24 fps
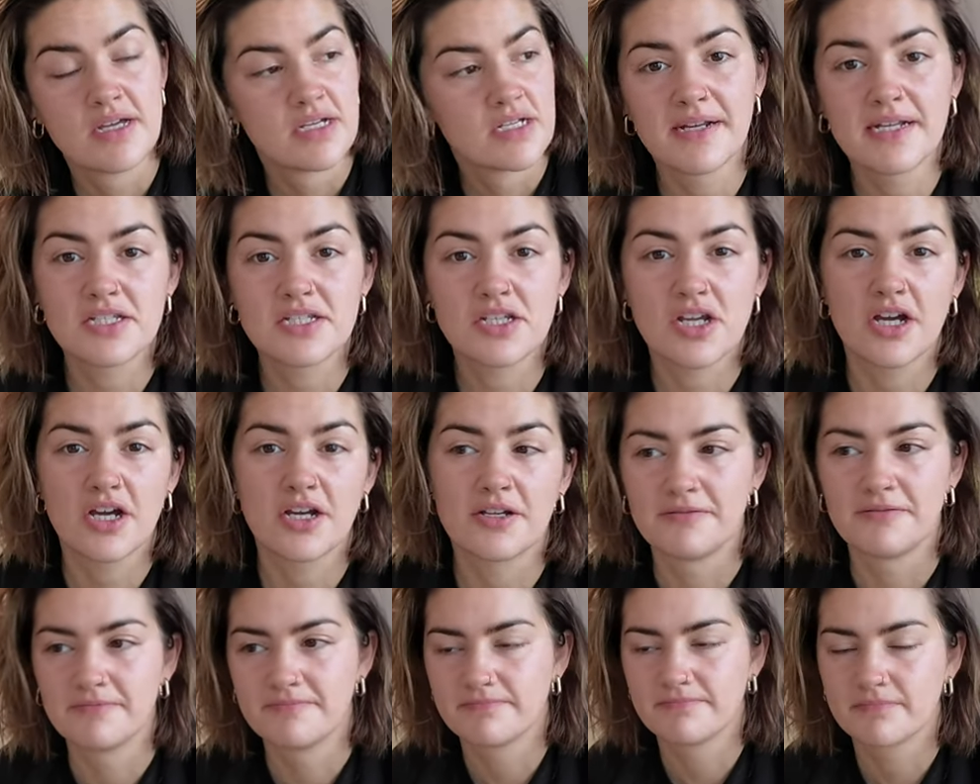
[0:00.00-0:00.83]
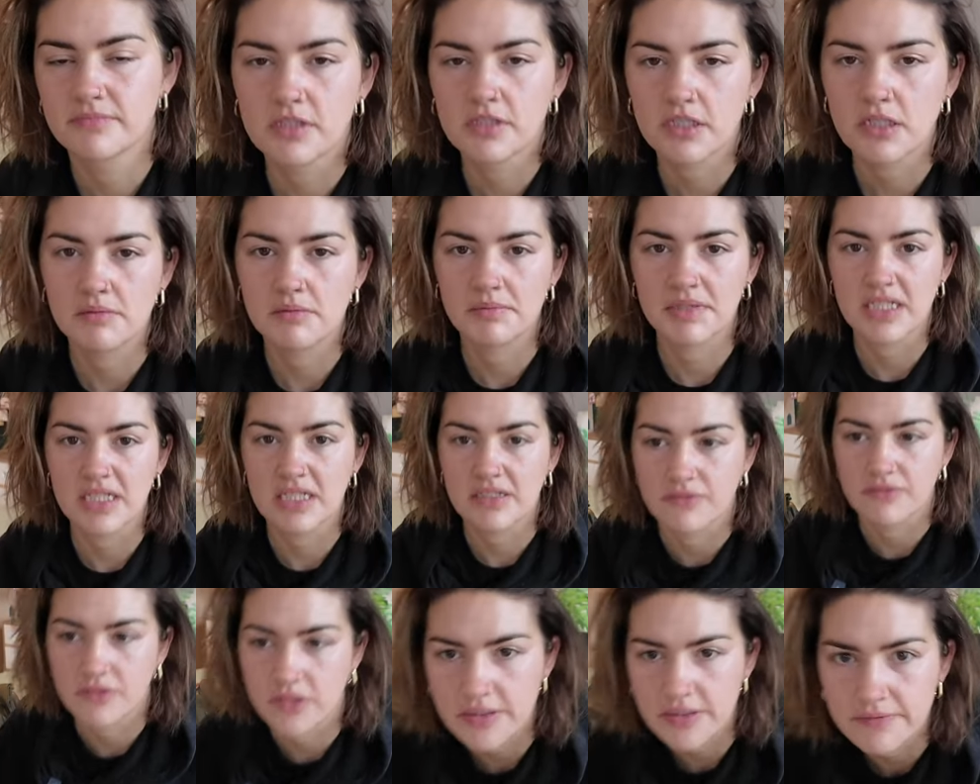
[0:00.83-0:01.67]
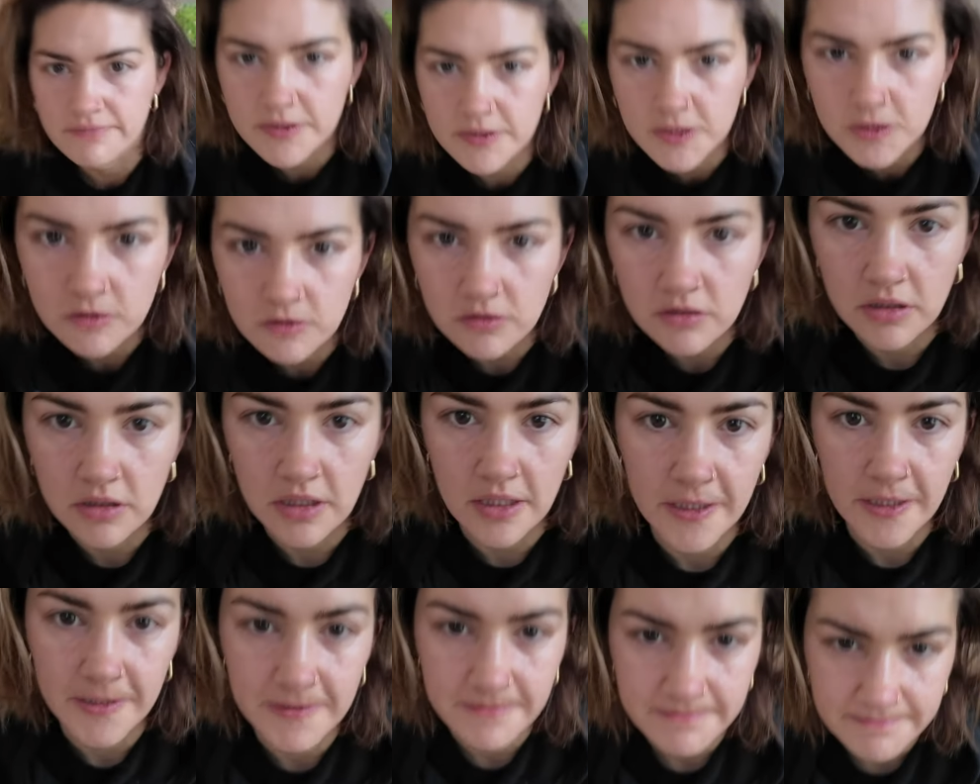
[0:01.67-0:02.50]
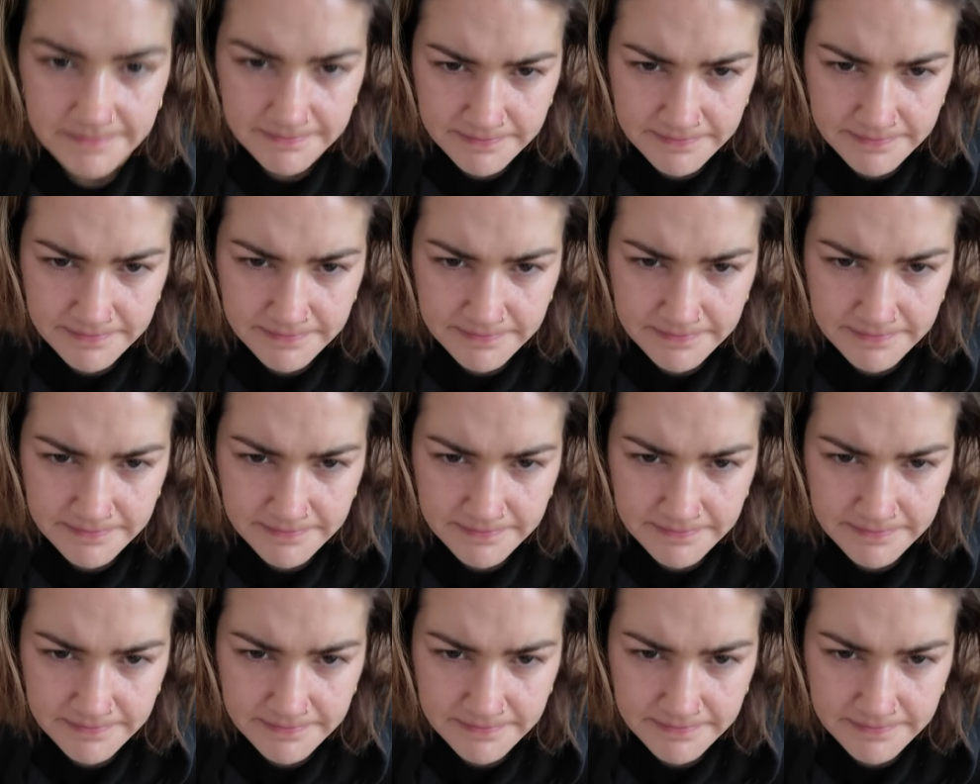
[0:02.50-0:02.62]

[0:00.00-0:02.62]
Let's go. I can't believe I didn't record that.